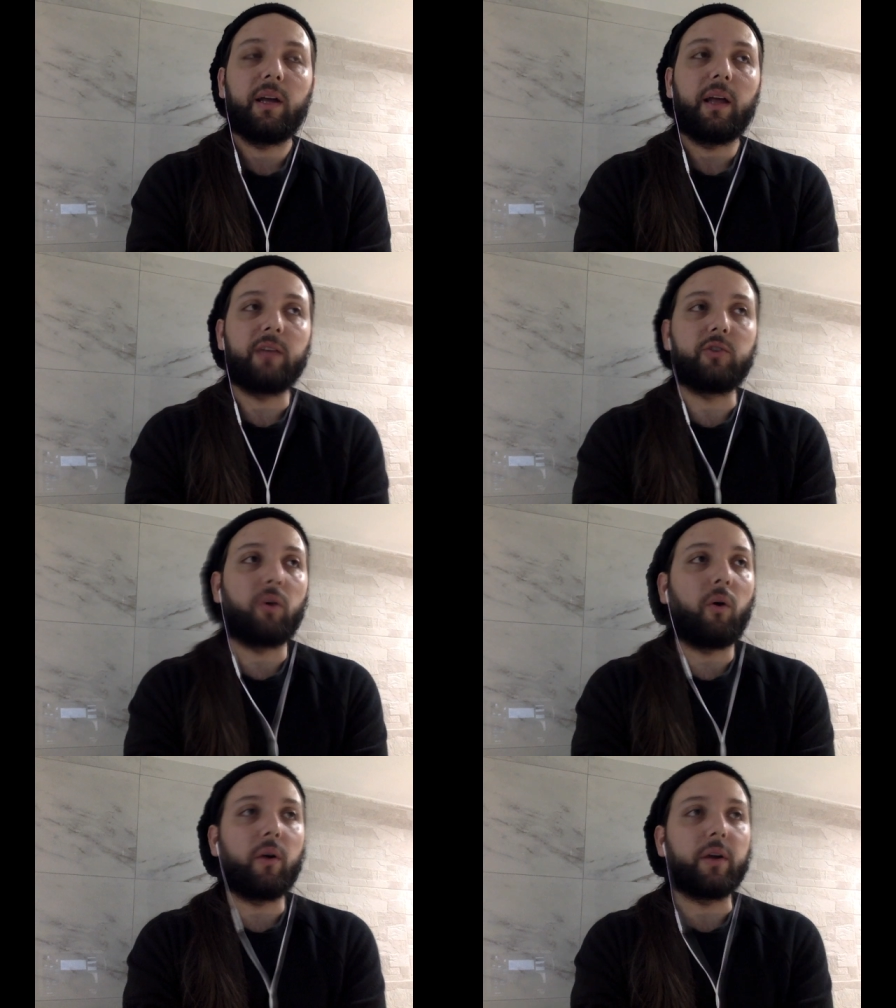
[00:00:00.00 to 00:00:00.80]

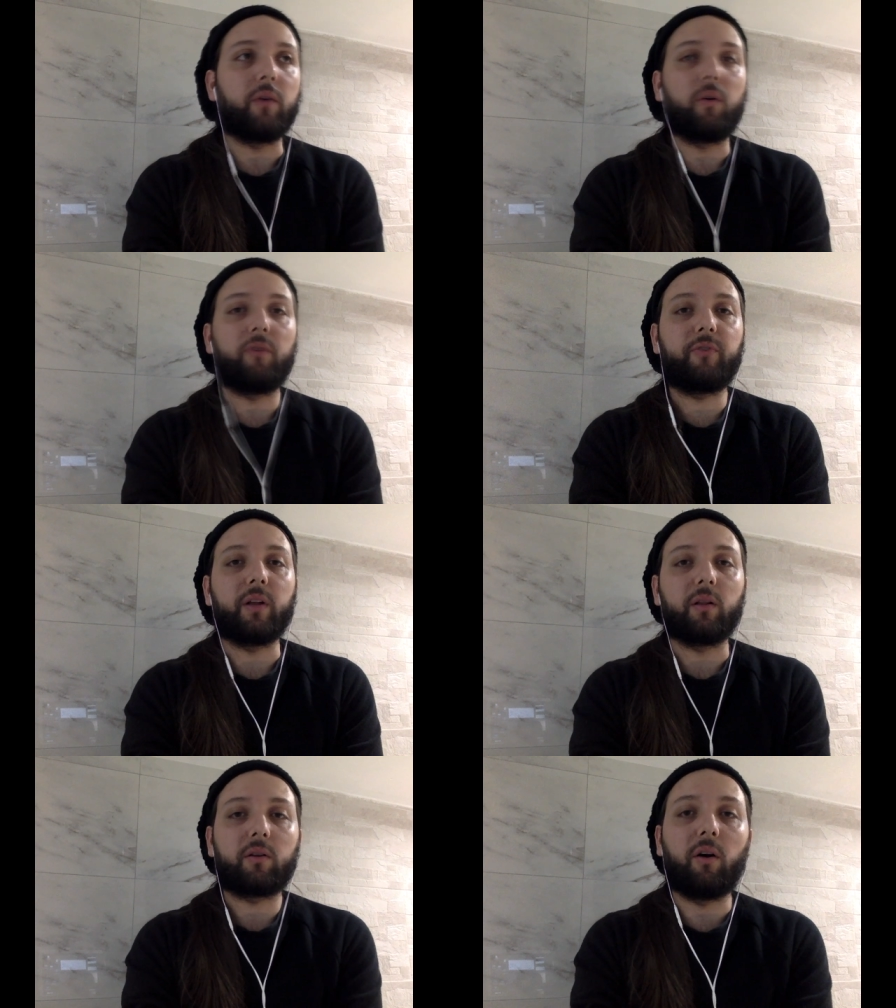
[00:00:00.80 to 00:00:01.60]
enjoy or
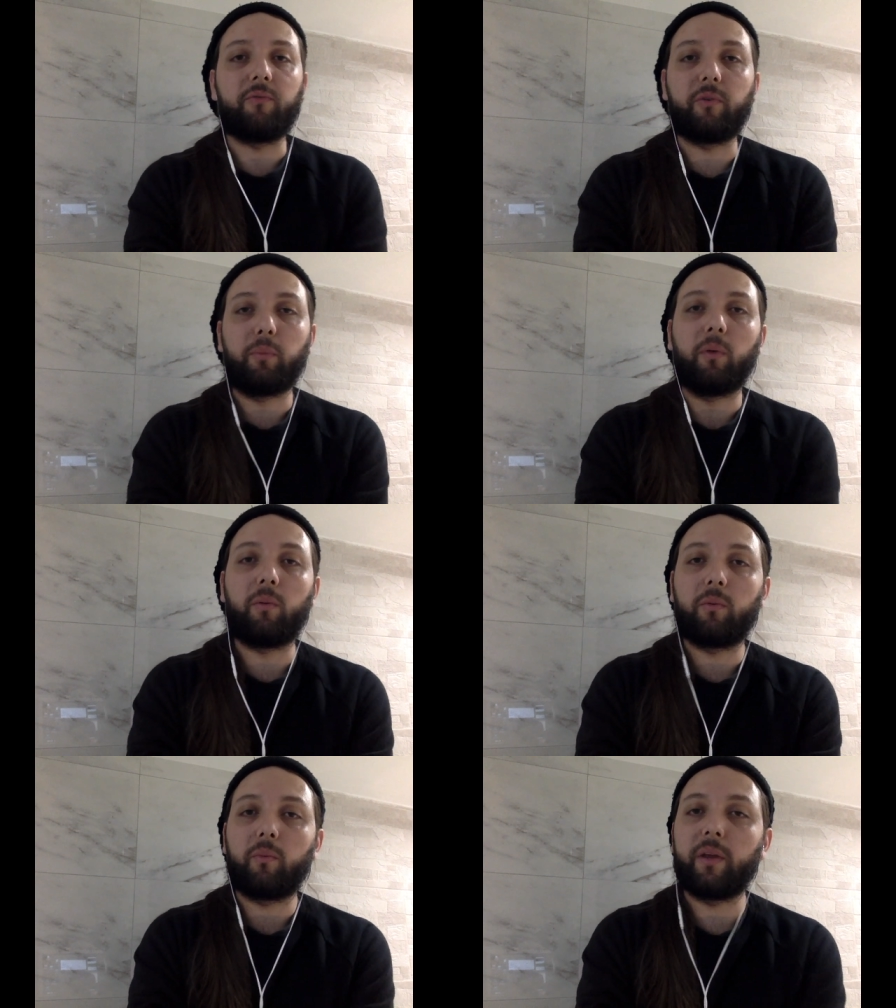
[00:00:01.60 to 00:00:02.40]
feel
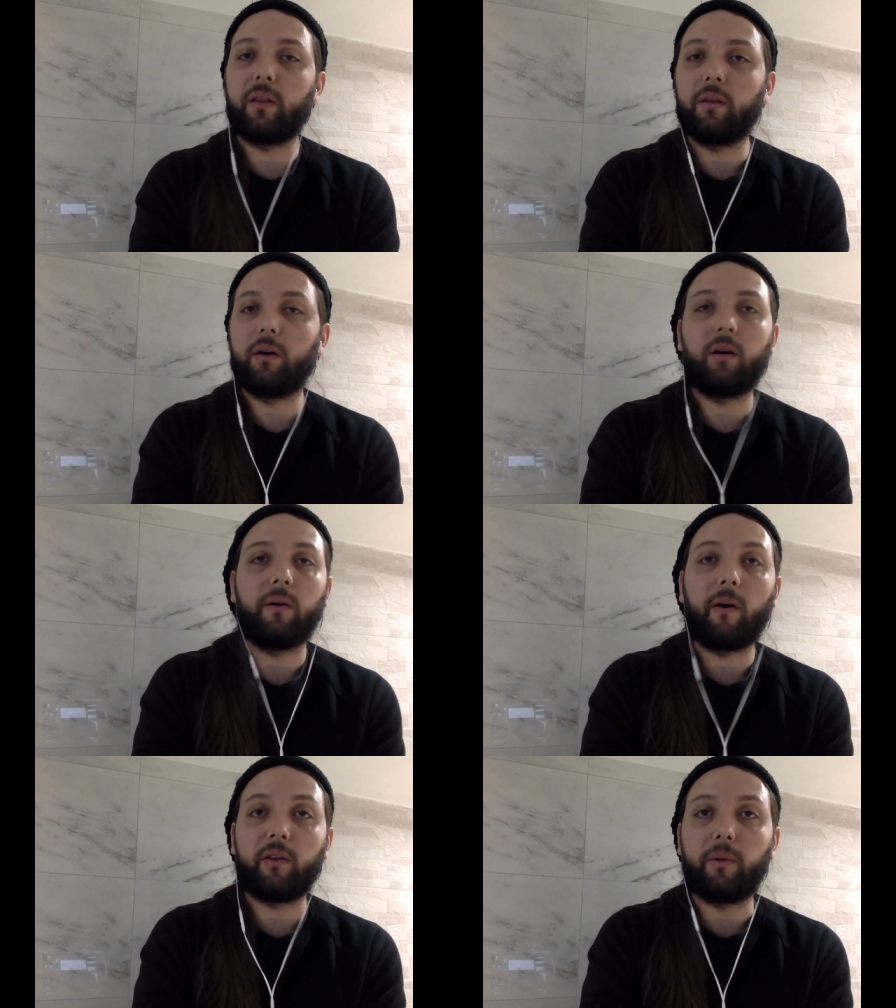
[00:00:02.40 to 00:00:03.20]
comfortable with
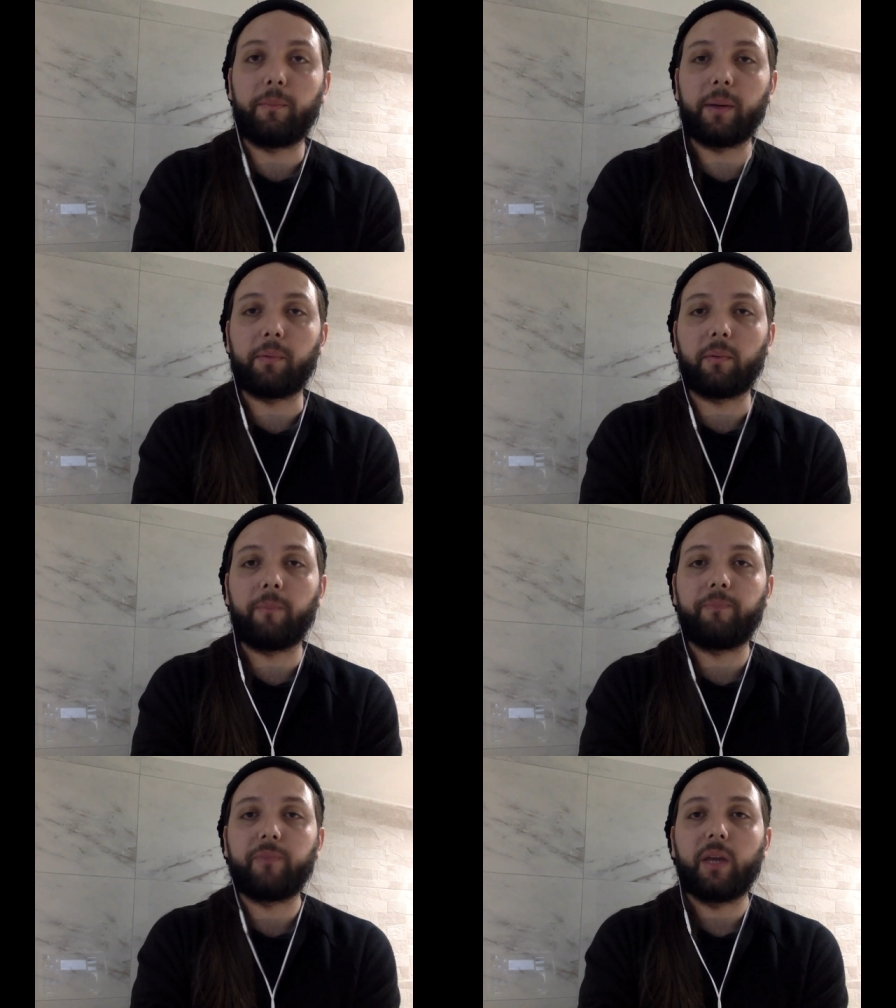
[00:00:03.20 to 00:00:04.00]
other people.
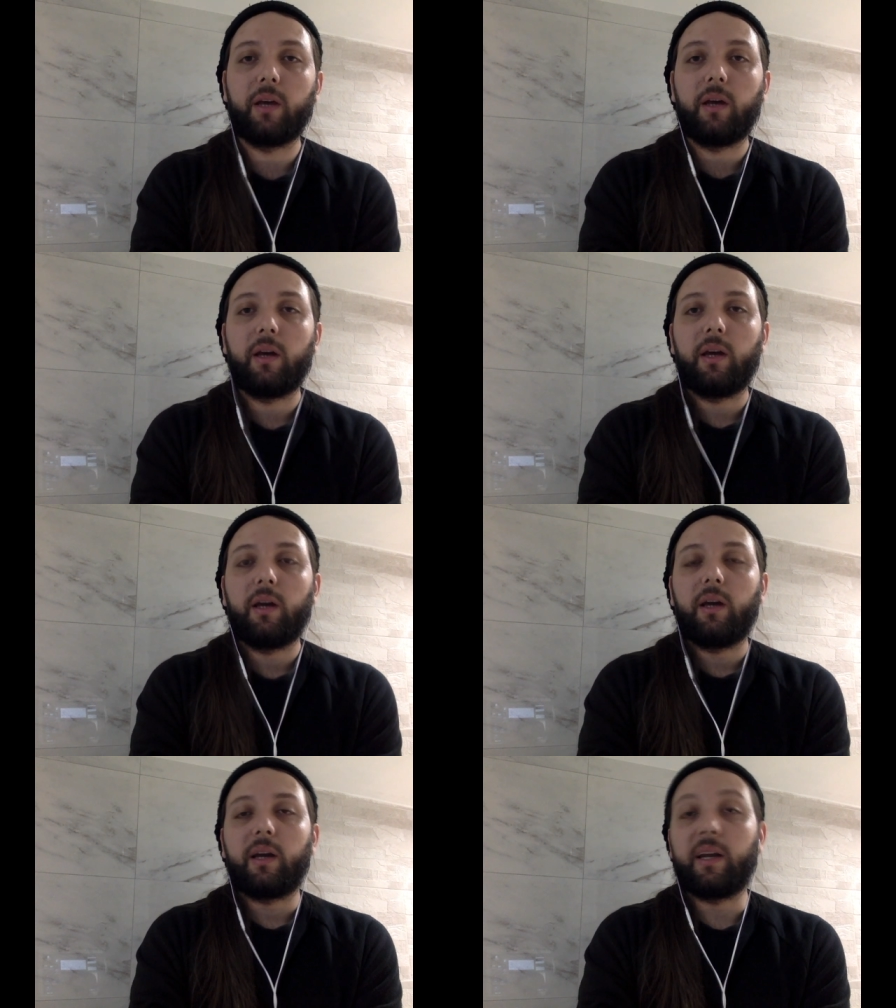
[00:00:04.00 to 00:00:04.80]

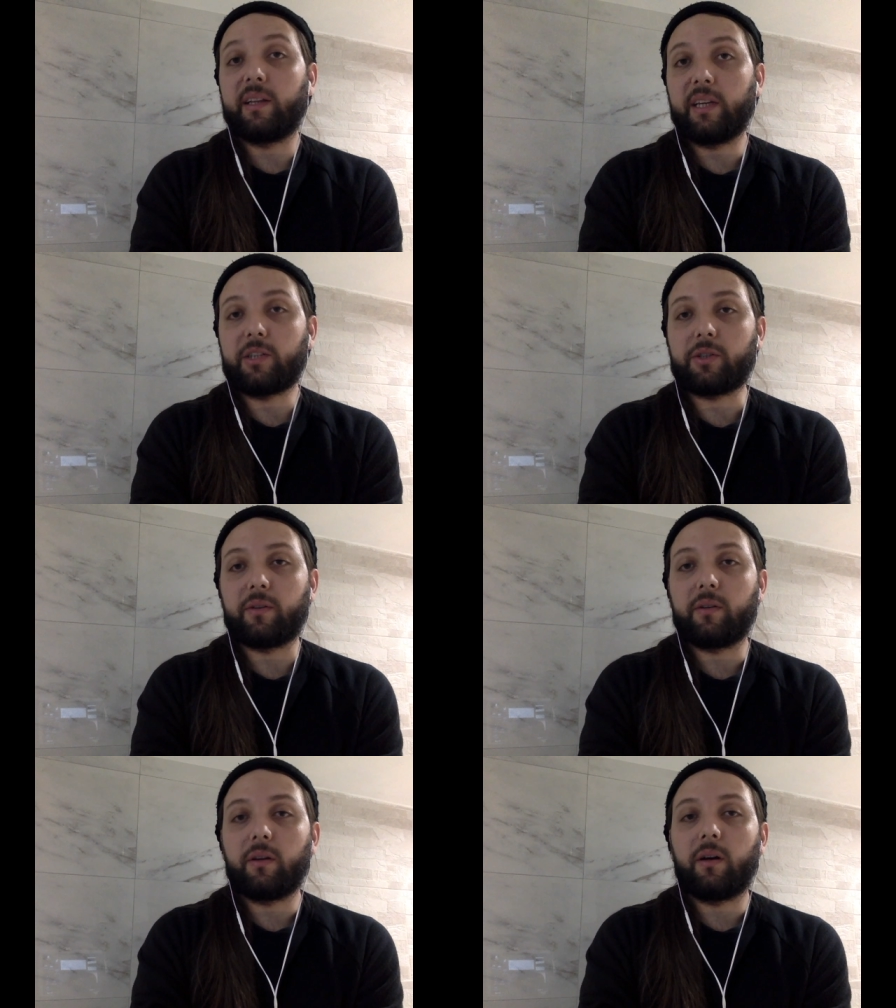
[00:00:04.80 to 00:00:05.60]
In addition,